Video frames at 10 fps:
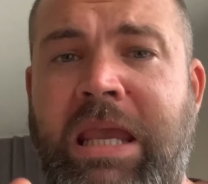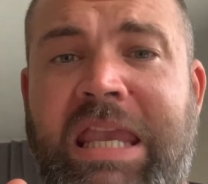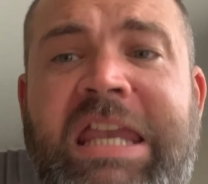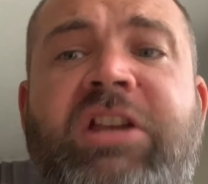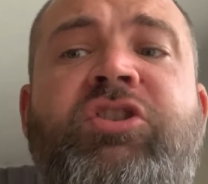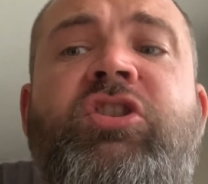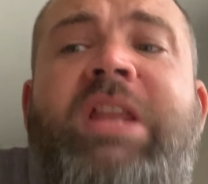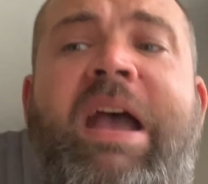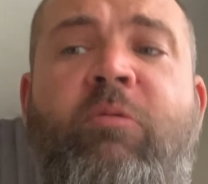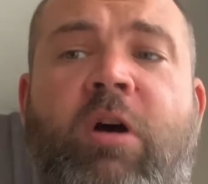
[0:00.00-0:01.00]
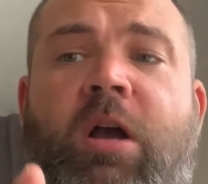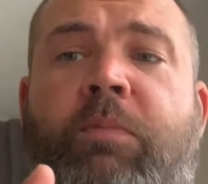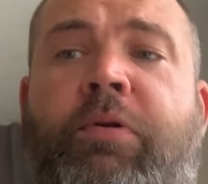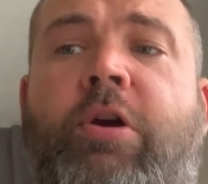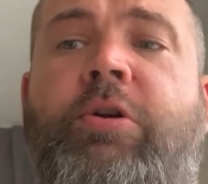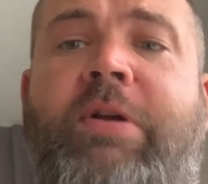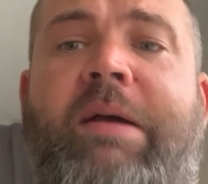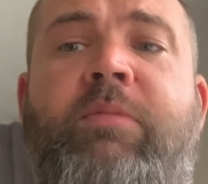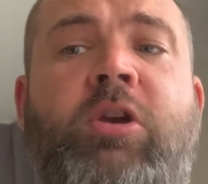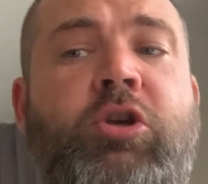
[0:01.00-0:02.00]
Each network
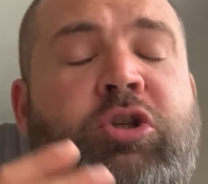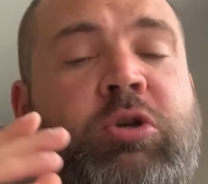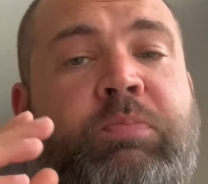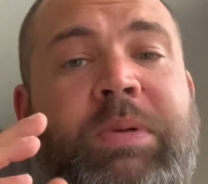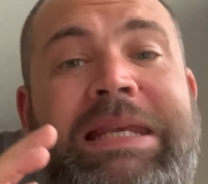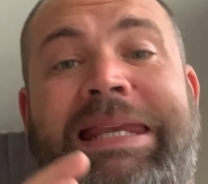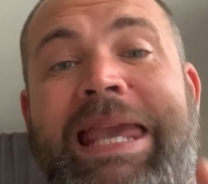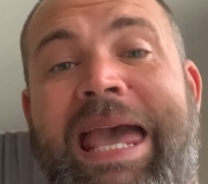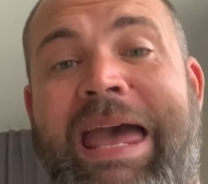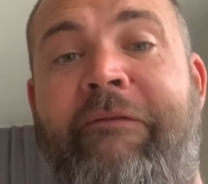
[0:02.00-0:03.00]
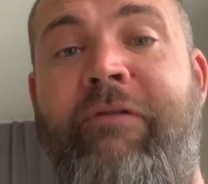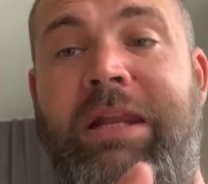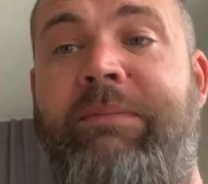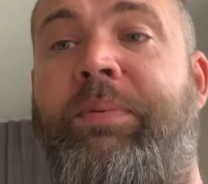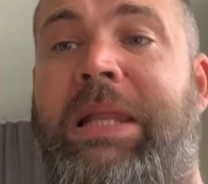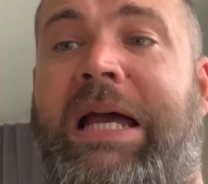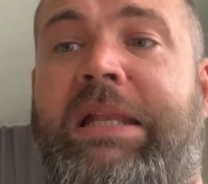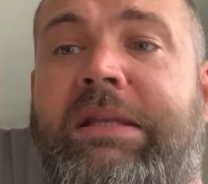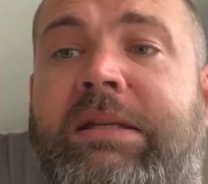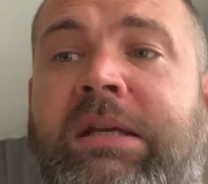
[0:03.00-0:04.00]
program should be carefully
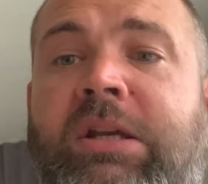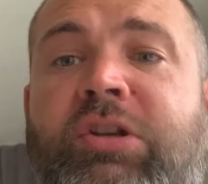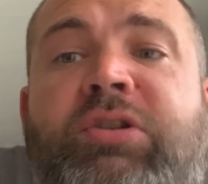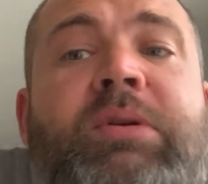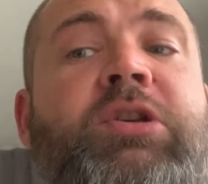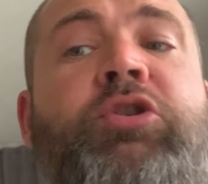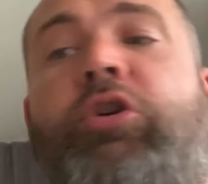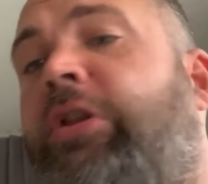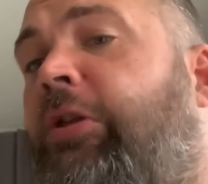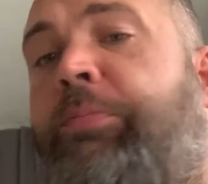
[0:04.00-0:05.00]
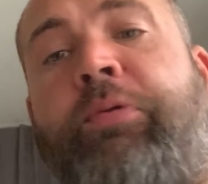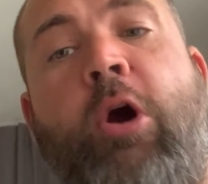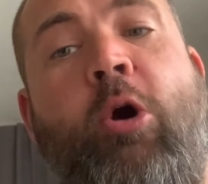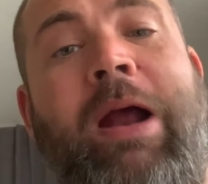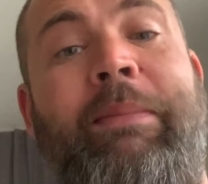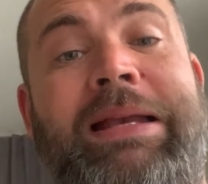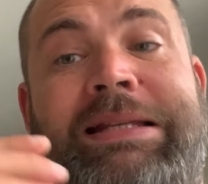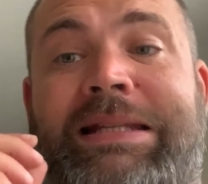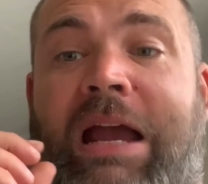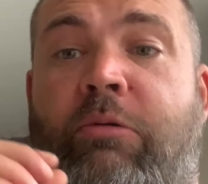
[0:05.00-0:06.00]
planned to ensure that the program
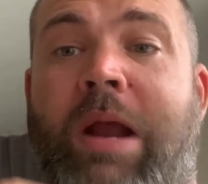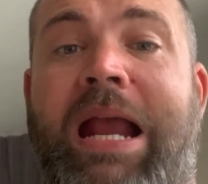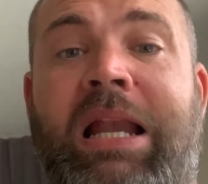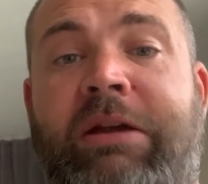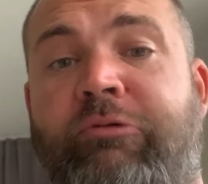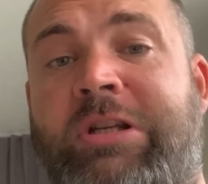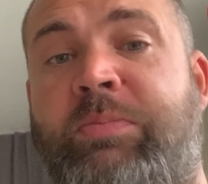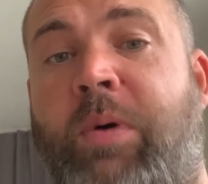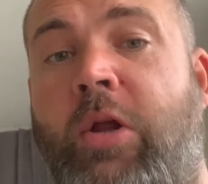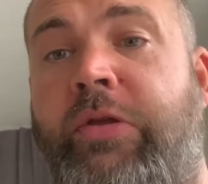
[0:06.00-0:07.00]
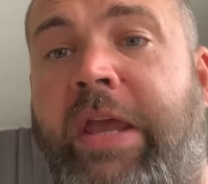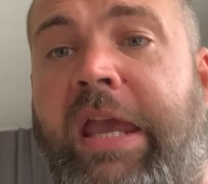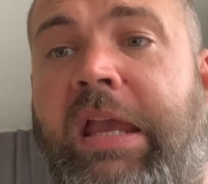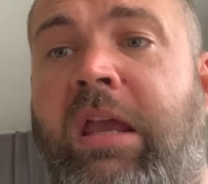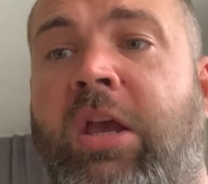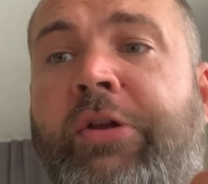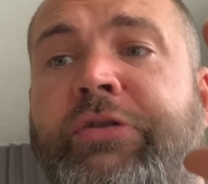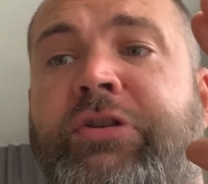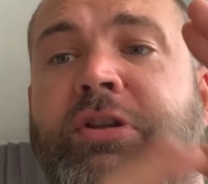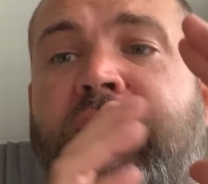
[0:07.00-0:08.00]
is directly responding
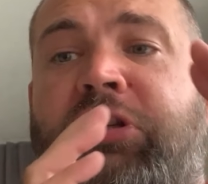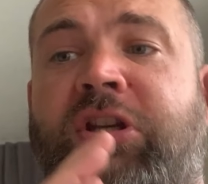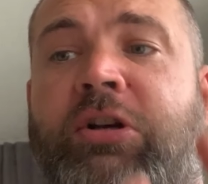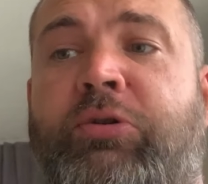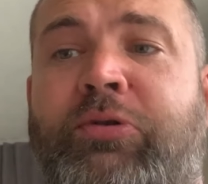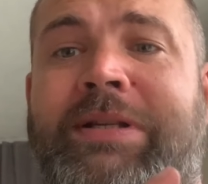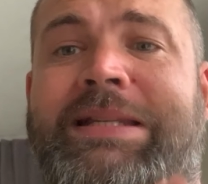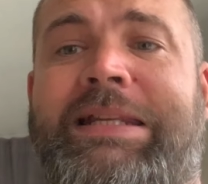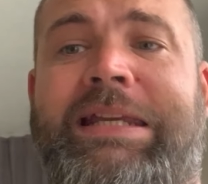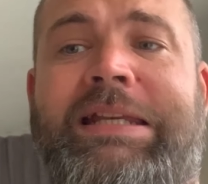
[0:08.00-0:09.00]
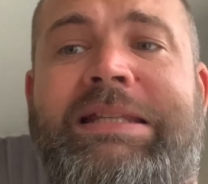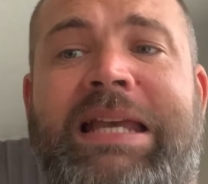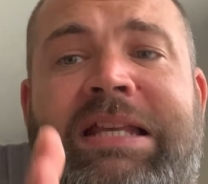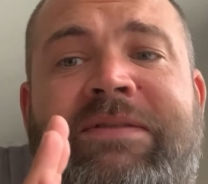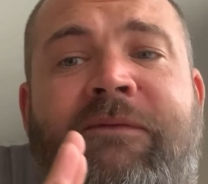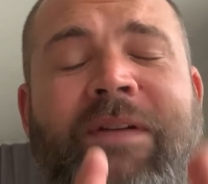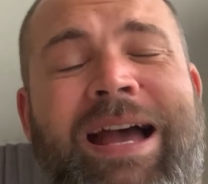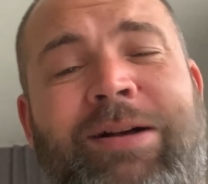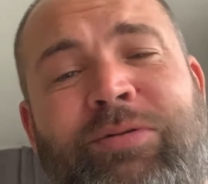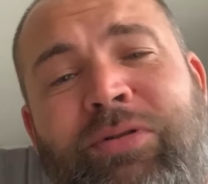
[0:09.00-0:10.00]
to the children's needs as
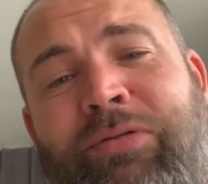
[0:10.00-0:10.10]
found